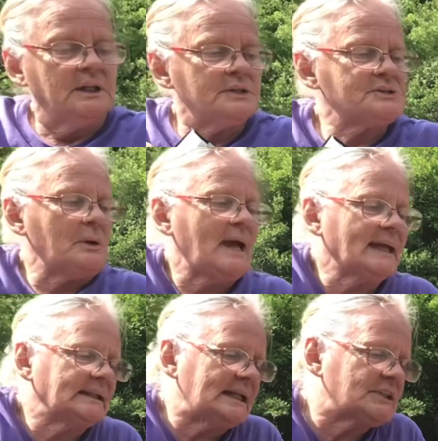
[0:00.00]
So
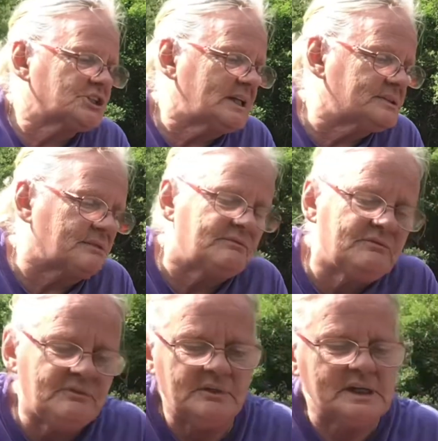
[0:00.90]
echinacea is a
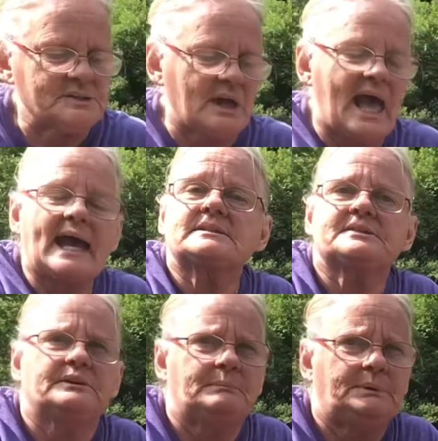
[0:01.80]
is an
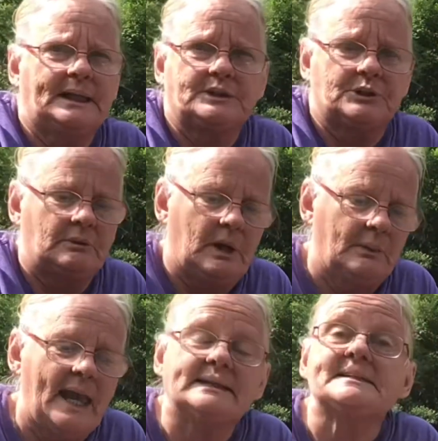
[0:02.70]
excellent plant to grow,
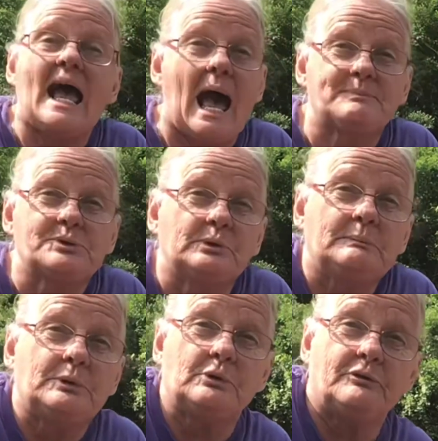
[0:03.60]
and it's absolutely
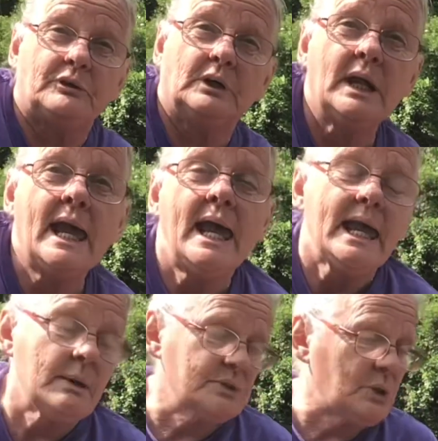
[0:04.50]
beautiful.
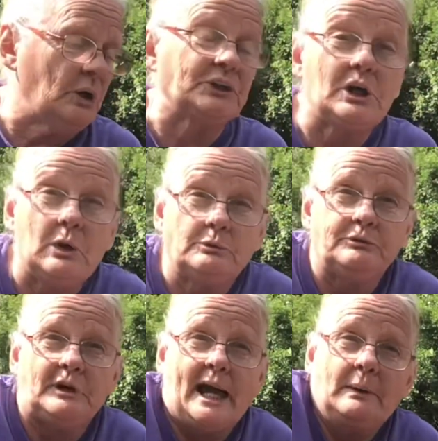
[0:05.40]
It was called the
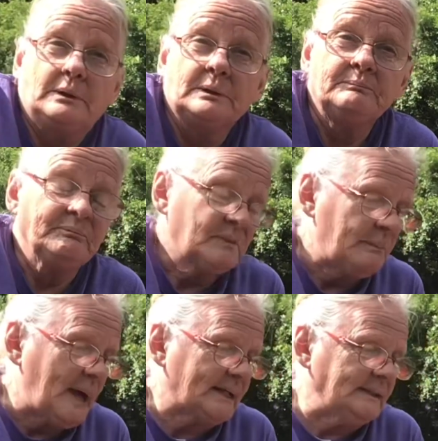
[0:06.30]
coneflower
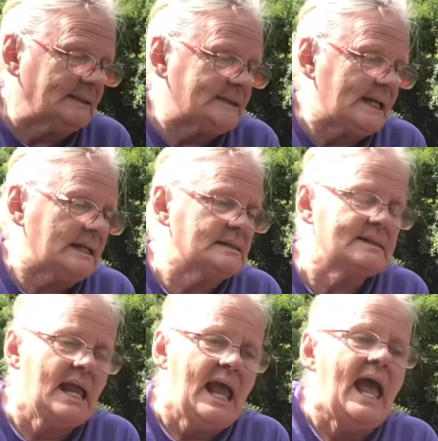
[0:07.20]
back in the days,
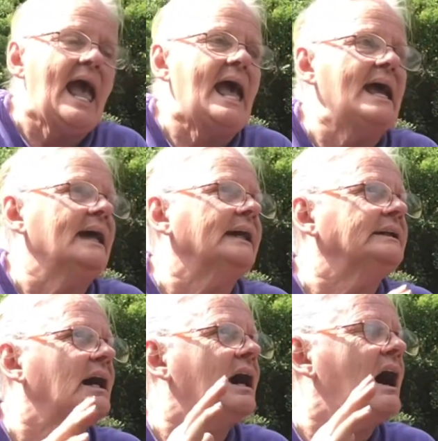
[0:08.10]

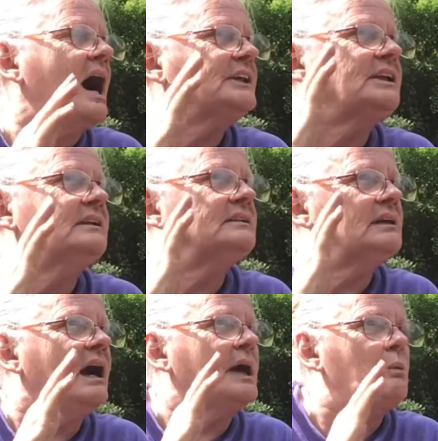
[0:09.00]
and
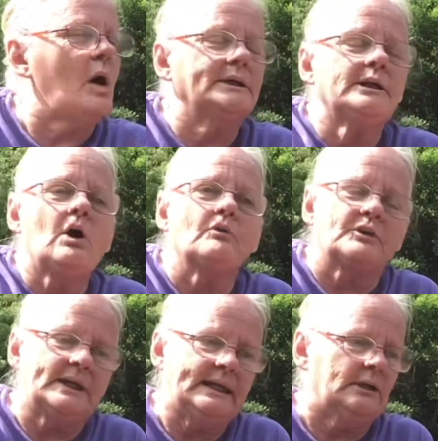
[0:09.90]
I want it over
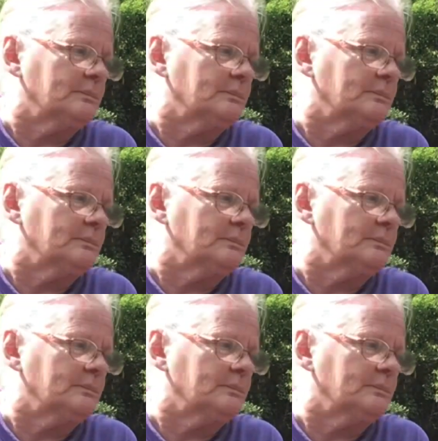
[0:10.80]
here